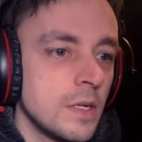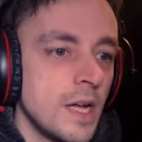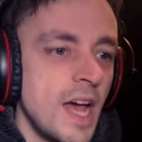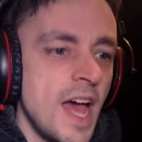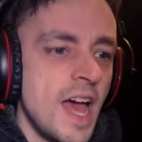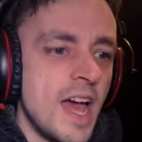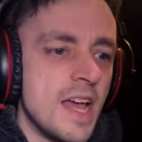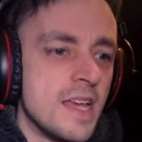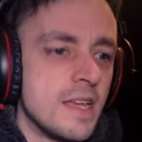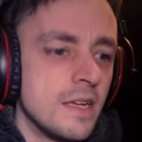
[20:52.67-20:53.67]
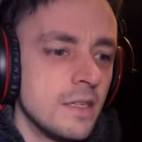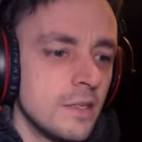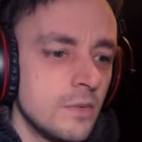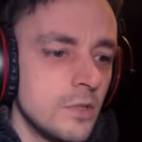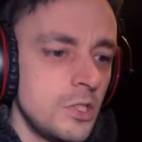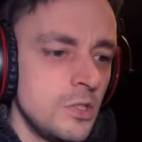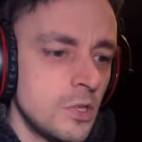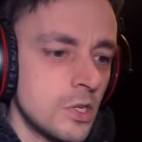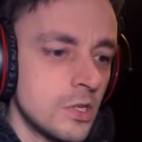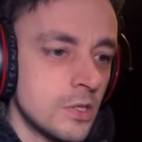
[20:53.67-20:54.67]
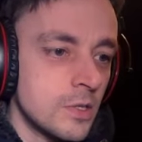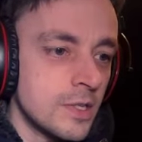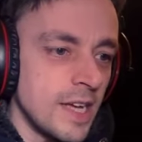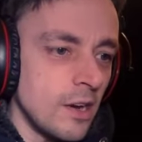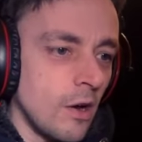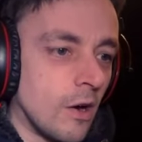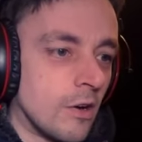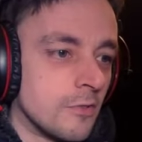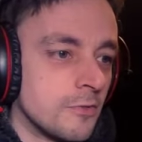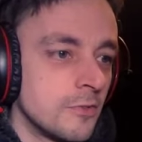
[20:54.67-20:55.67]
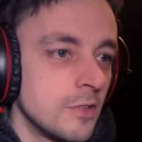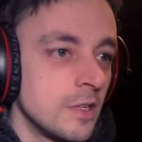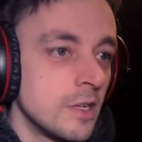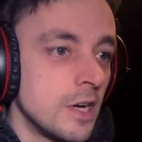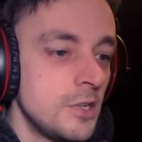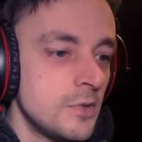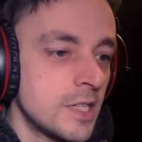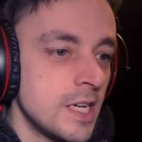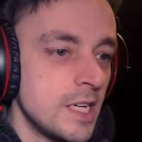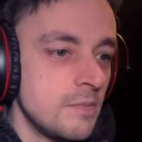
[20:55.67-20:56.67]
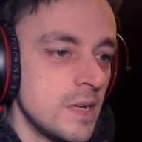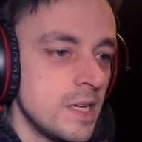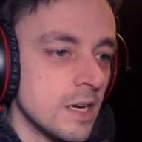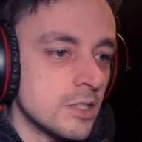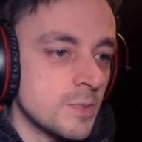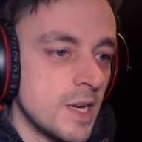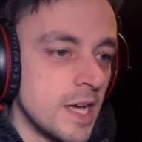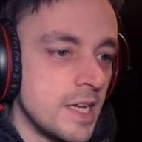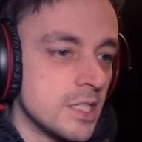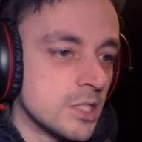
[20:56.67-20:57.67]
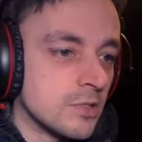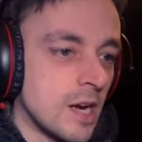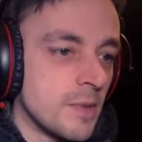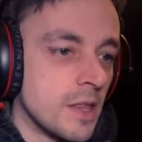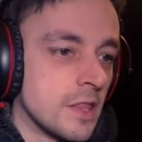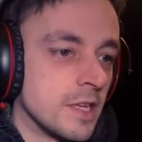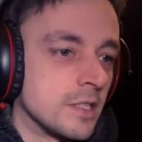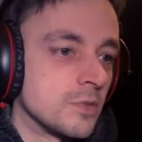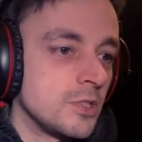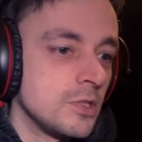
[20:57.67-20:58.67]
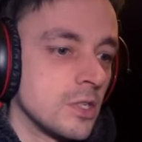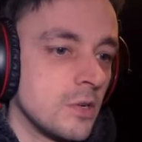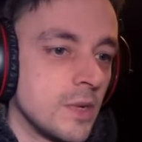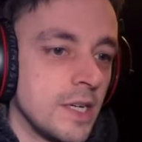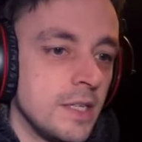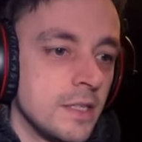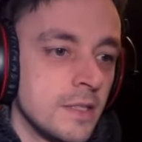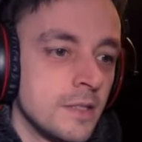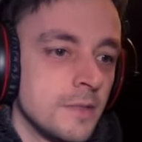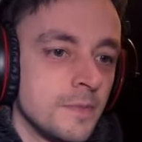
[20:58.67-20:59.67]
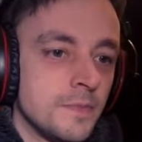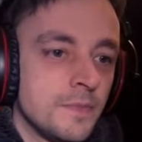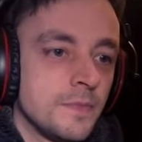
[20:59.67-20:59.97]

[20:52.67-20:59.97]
Hey! Would you get off? Are you kidding me? I spent ages grabbing things. Would you go away? Fuck!